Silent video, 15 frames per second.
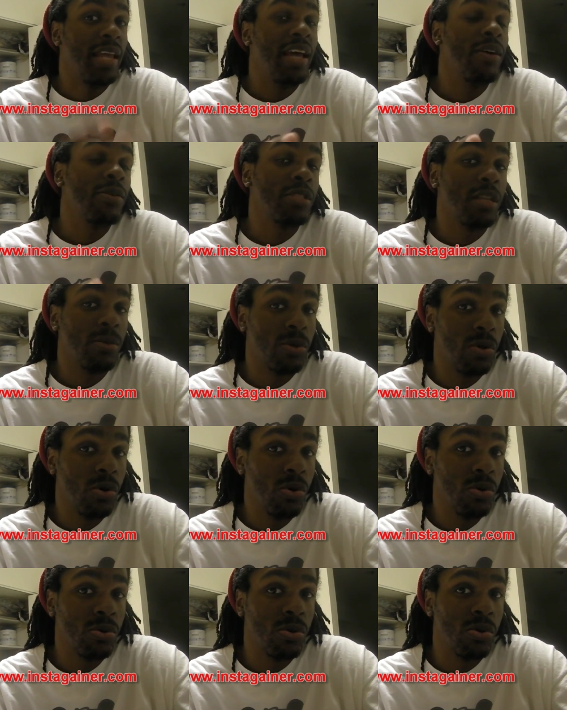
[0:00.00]
Now it's some
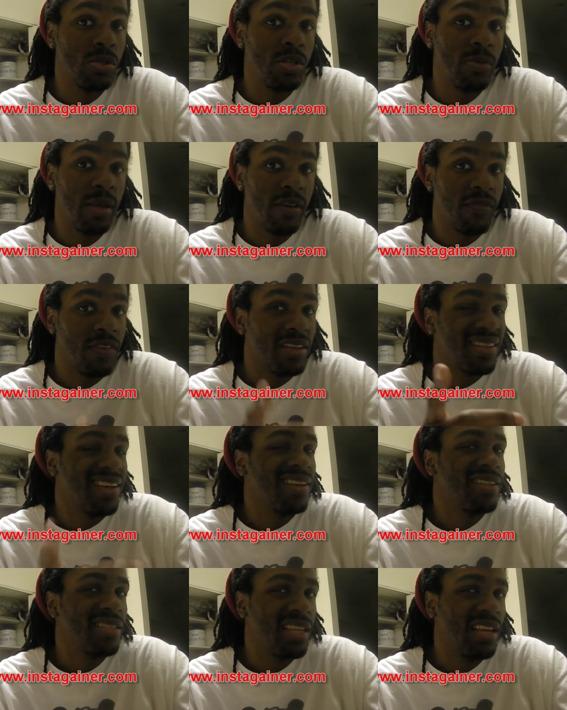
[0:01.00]
cool Gucci Mane fans.
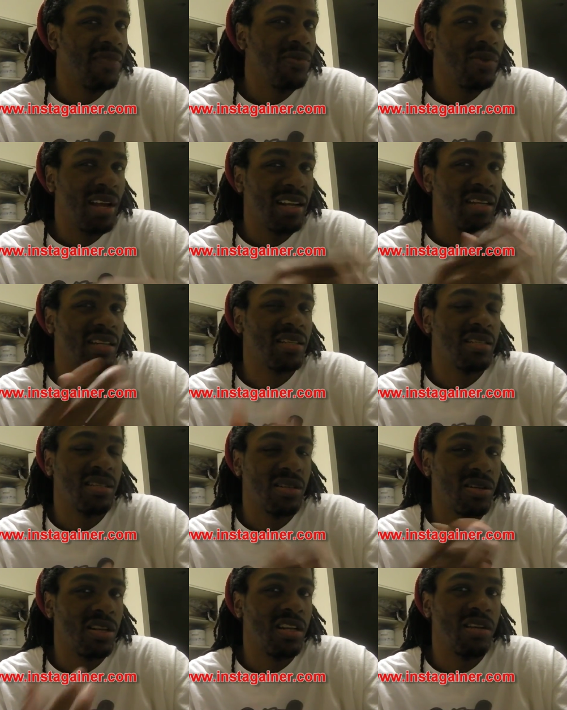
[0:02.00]
I understand you like
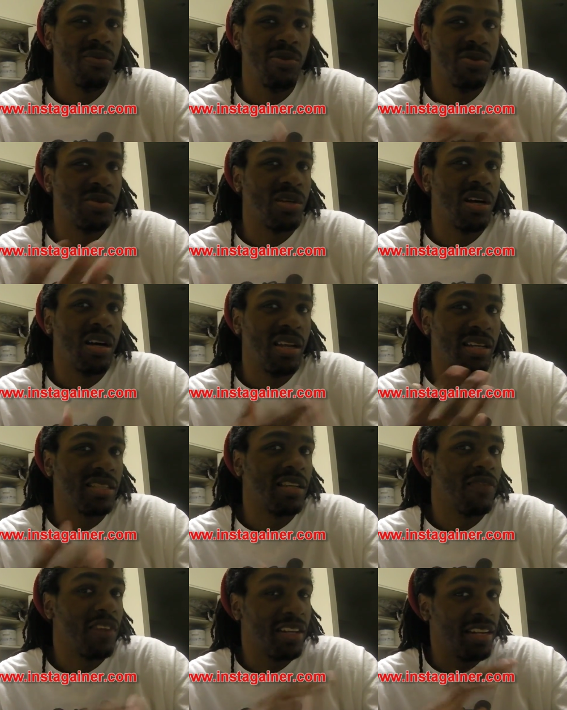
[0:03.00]
listening to club music, all
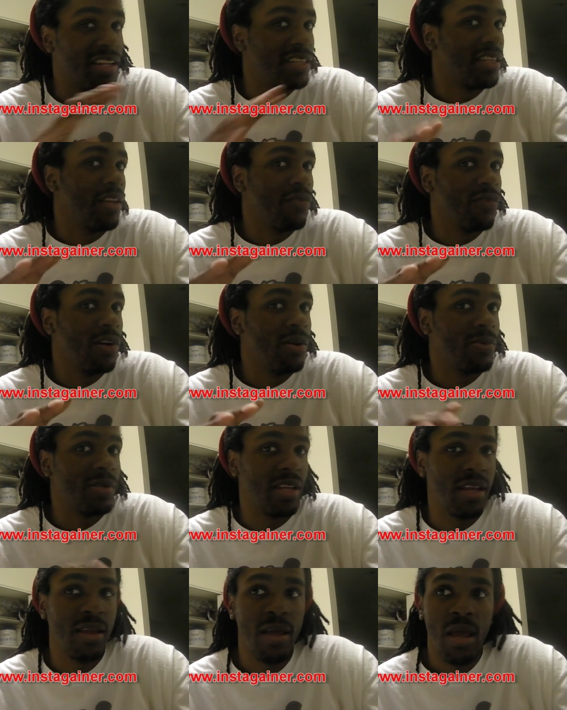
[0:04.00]
that stuff like that. There's nothing wrong
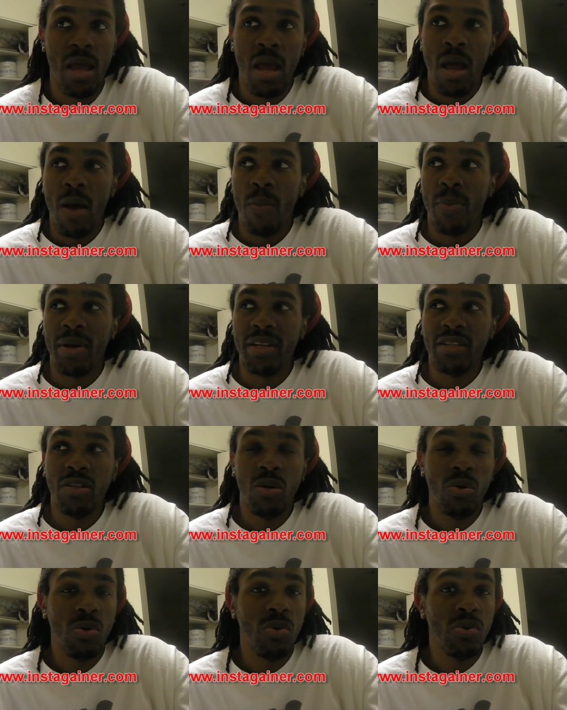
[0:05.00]
with that. But
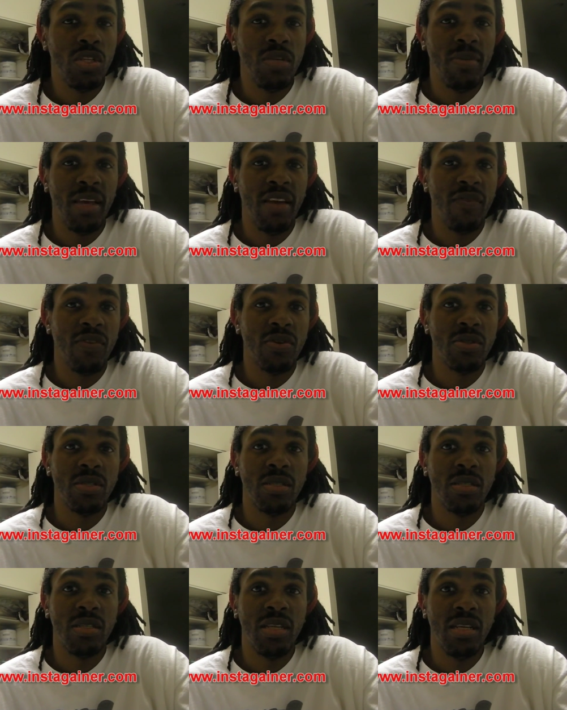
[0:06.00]
this whole Gucci Mane
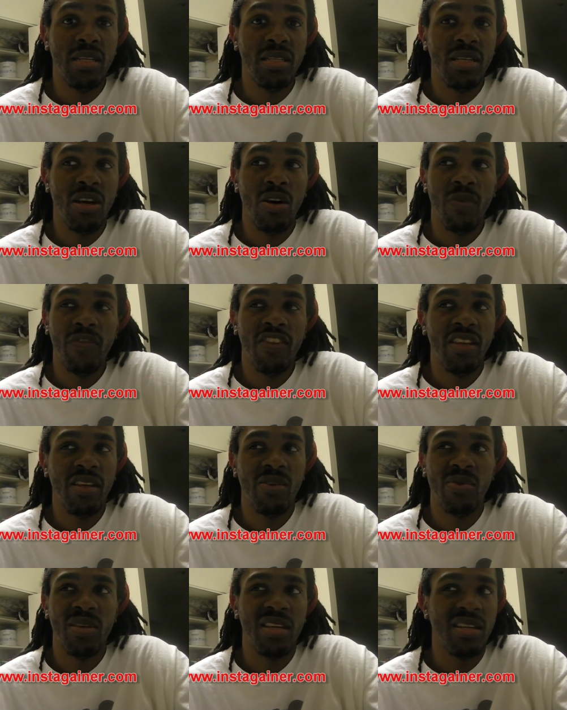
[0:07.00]
versus Jeezy, hopefully
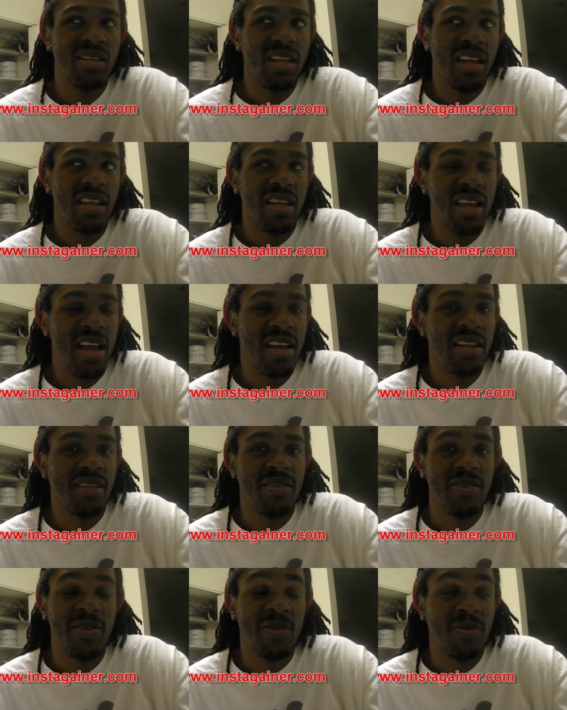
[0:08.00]
it don't get like kind
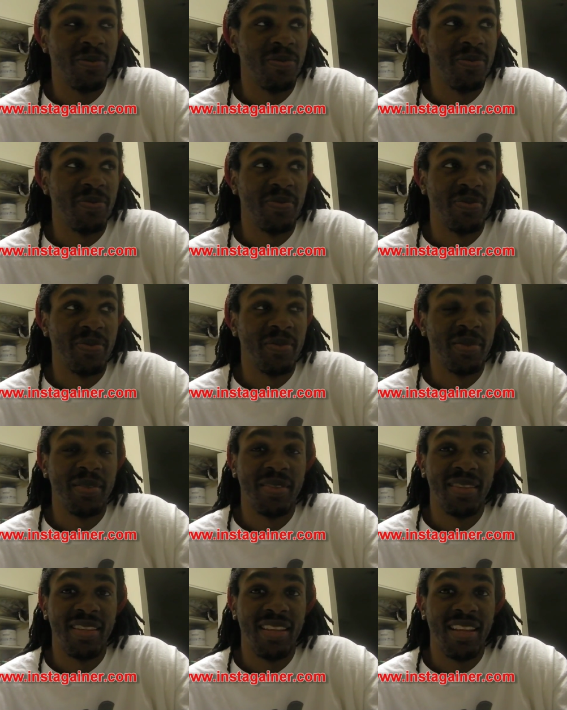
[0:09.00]
of you know,
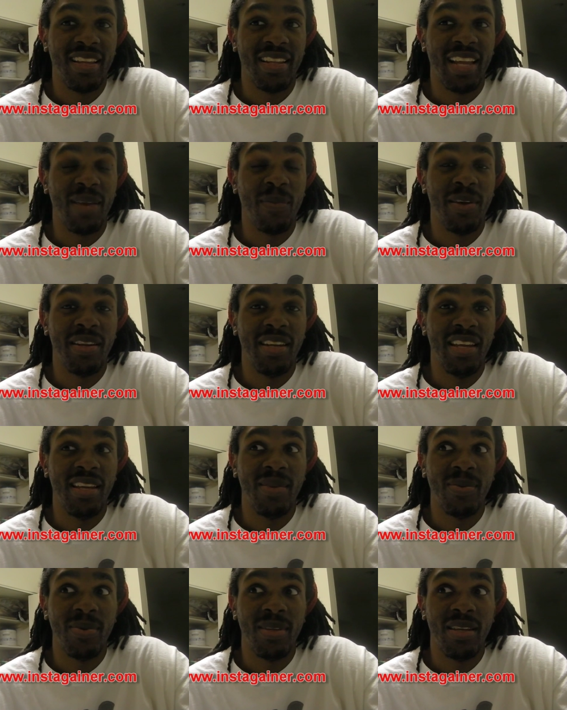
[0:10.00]
like my
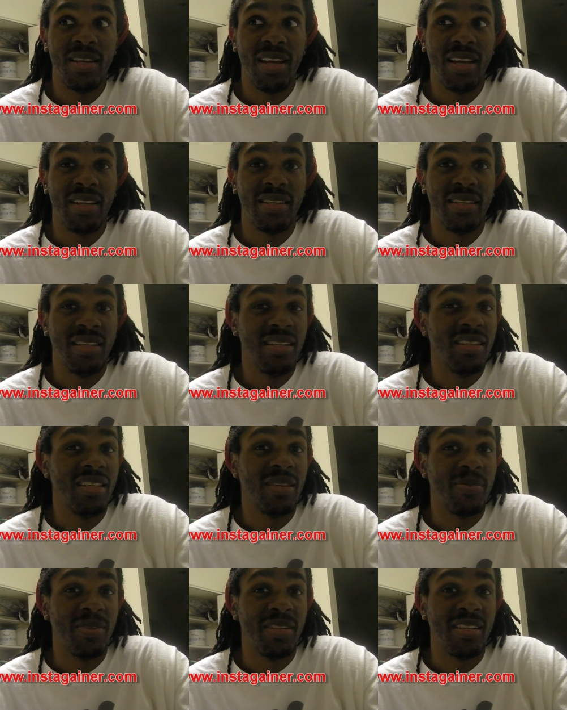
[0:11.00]
name, get kind of
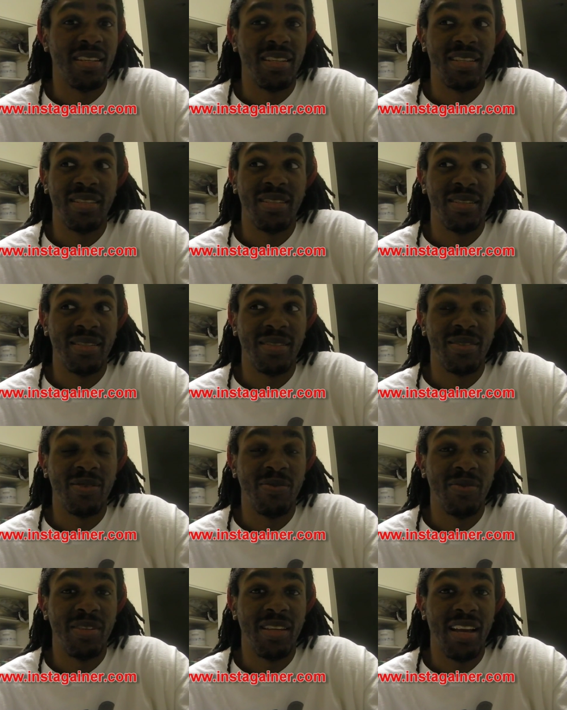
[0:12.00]
dilly up in there. It's, it's
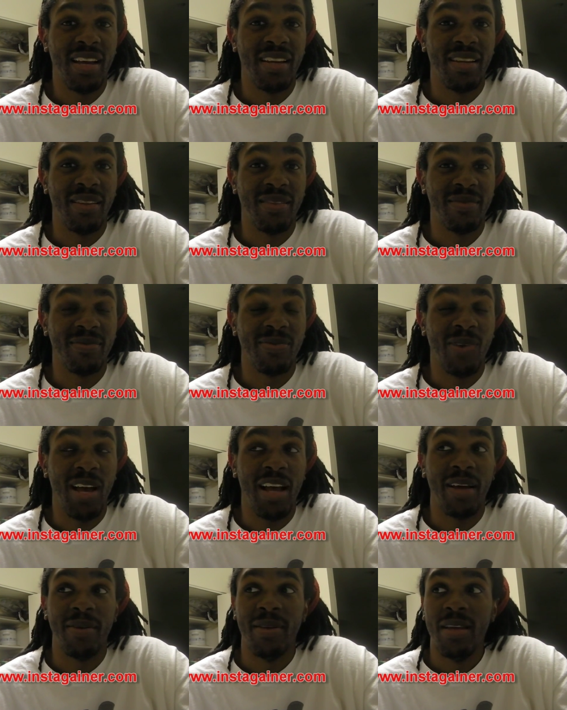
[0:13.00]
gonna be kind of
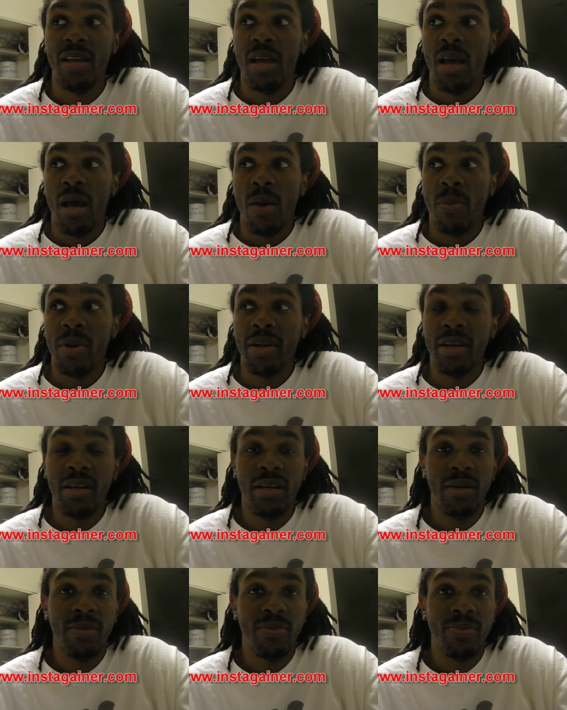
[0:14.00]
wow. But
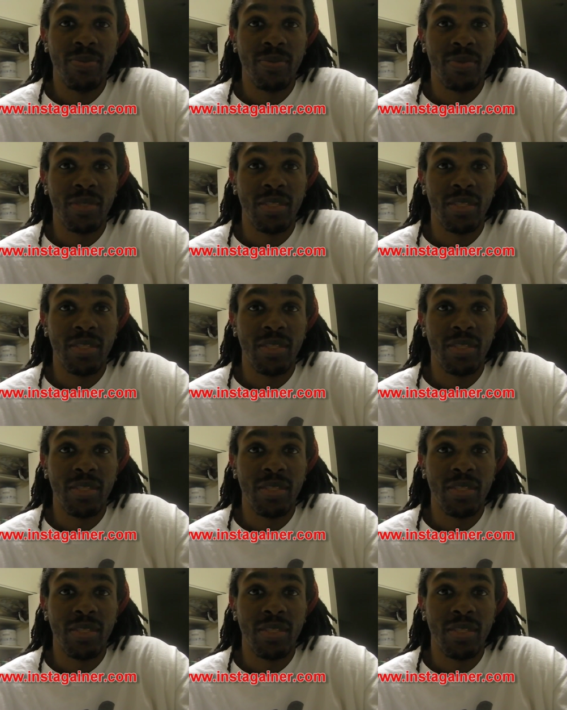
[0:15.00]
um,